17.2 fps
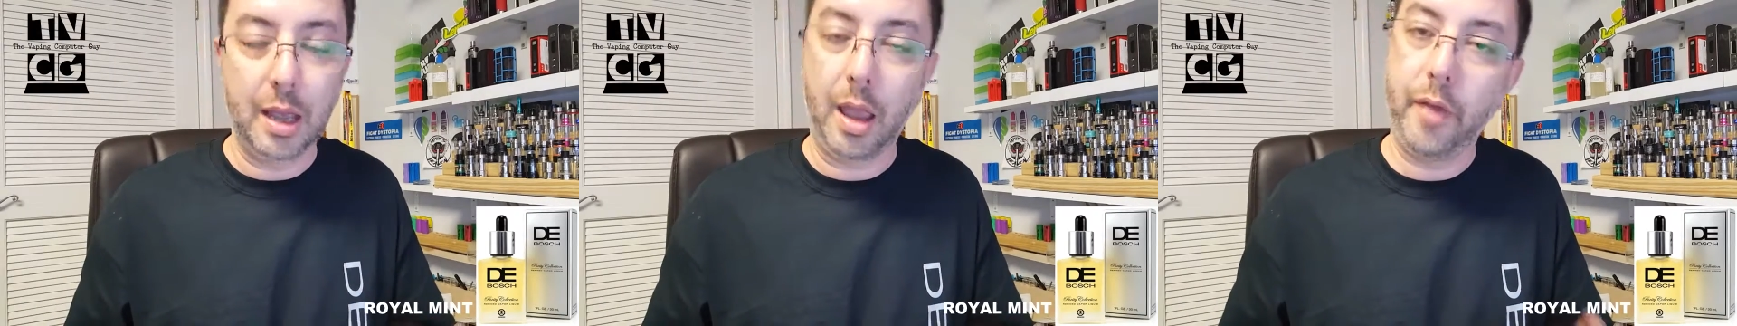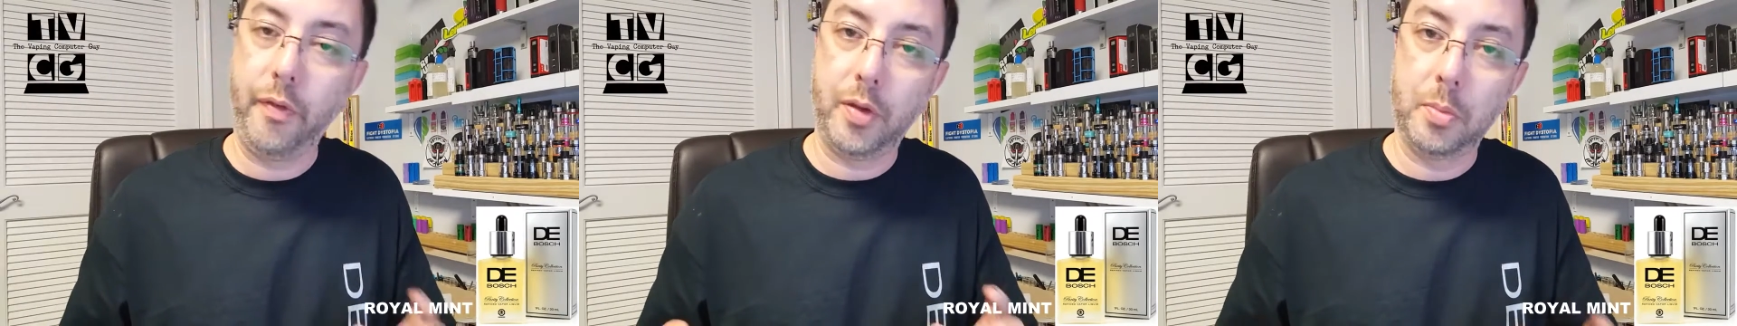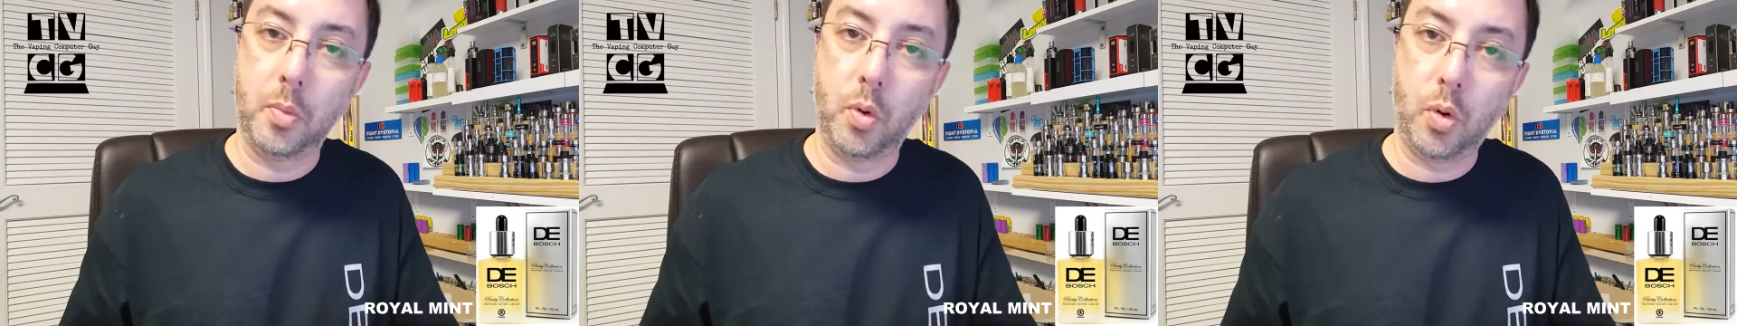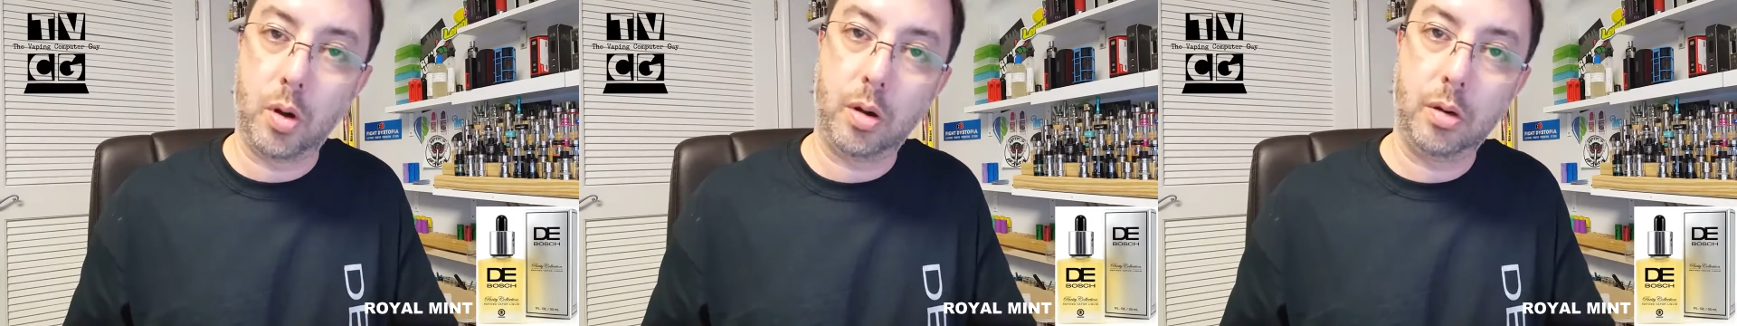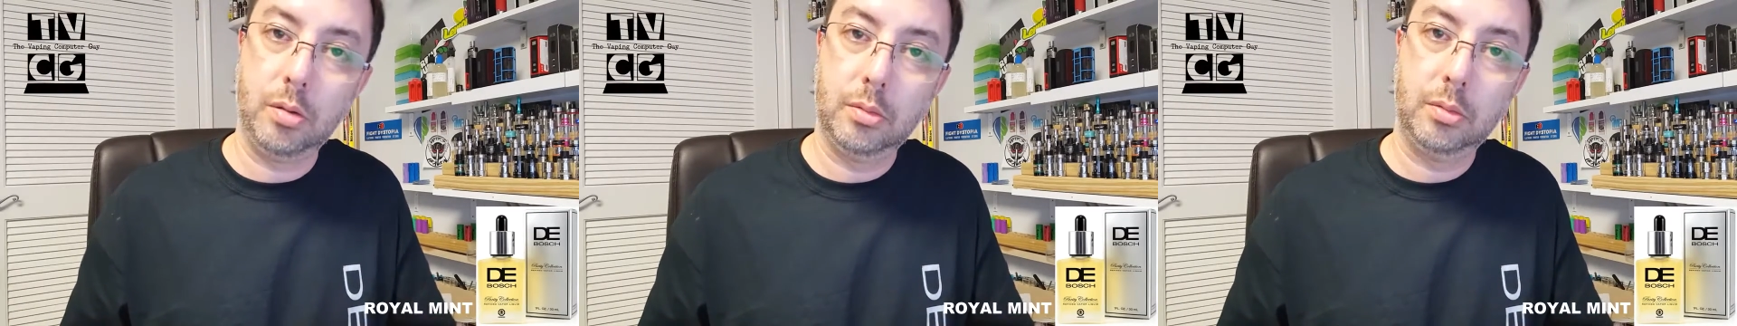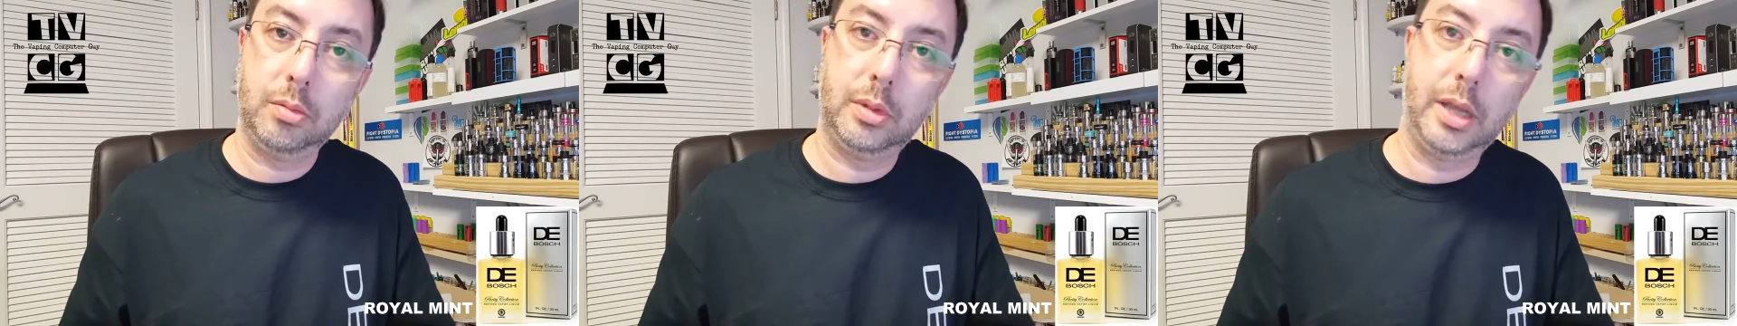Even
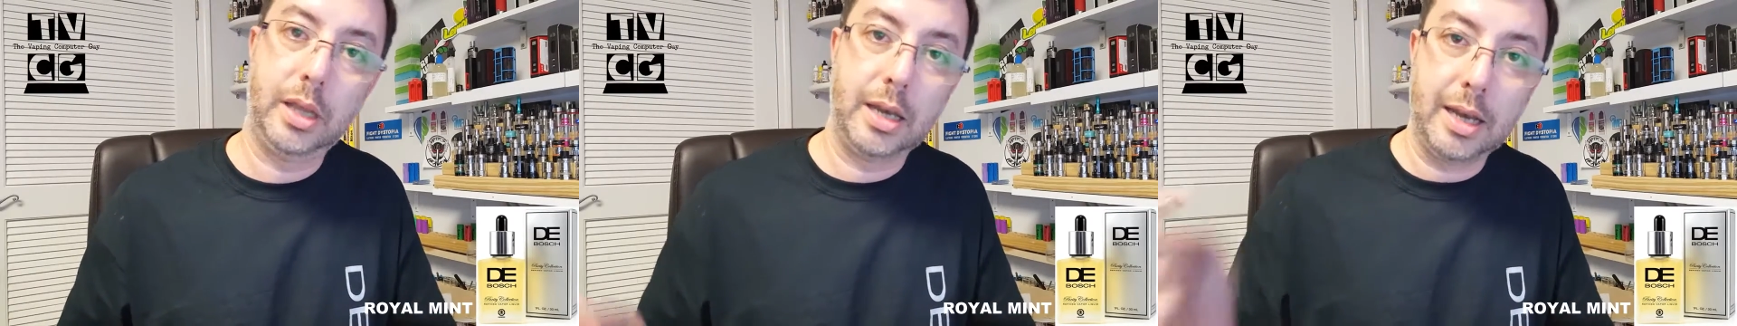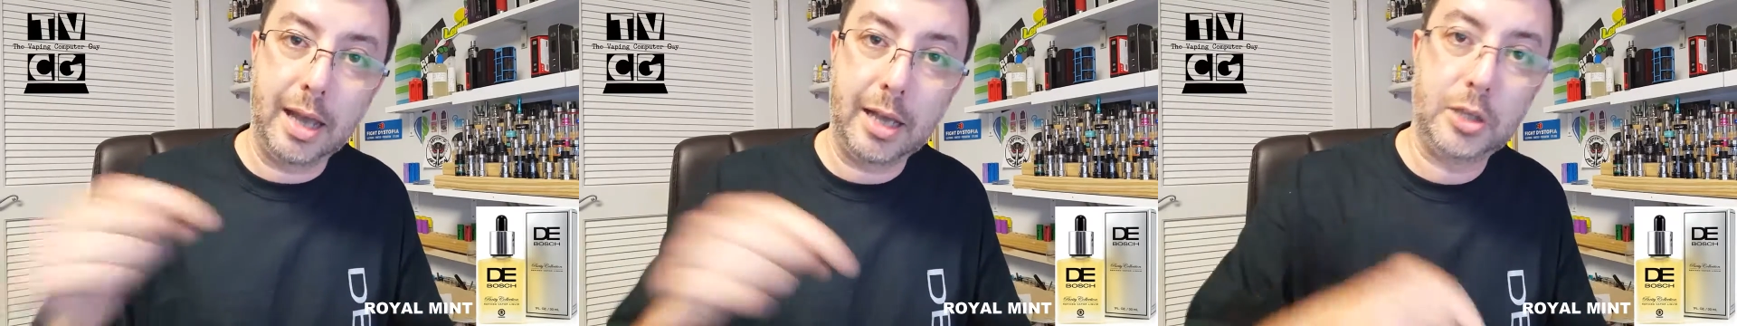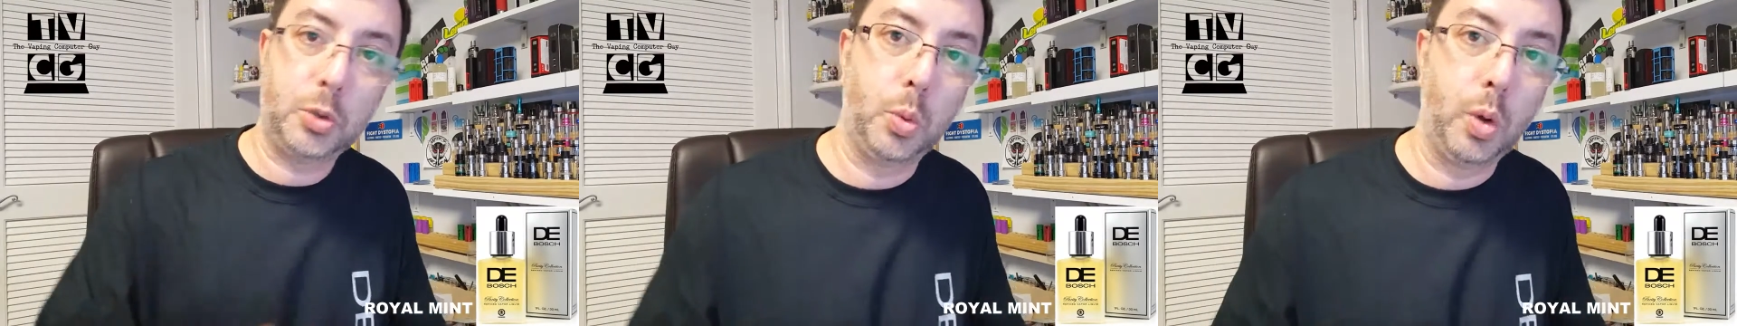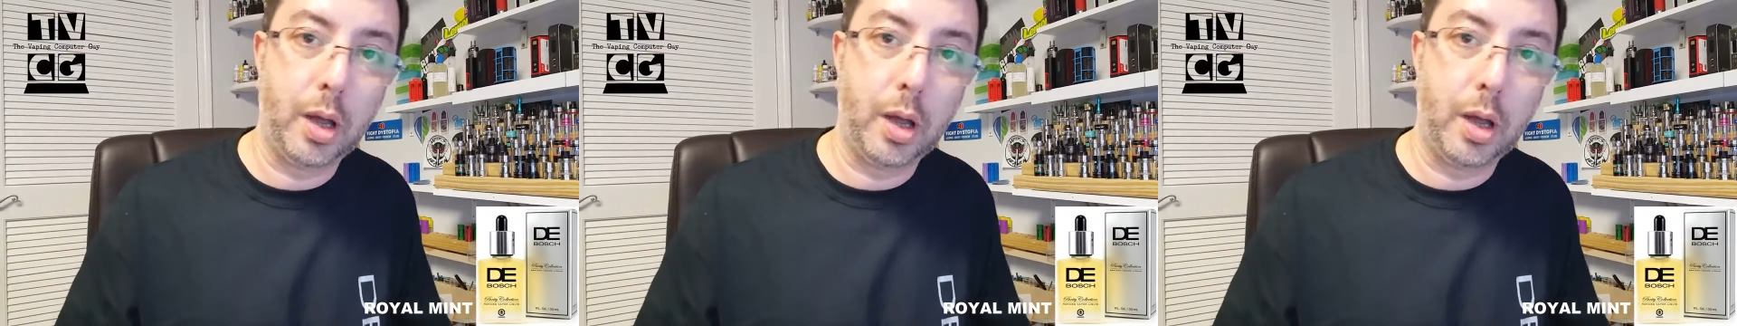more than the next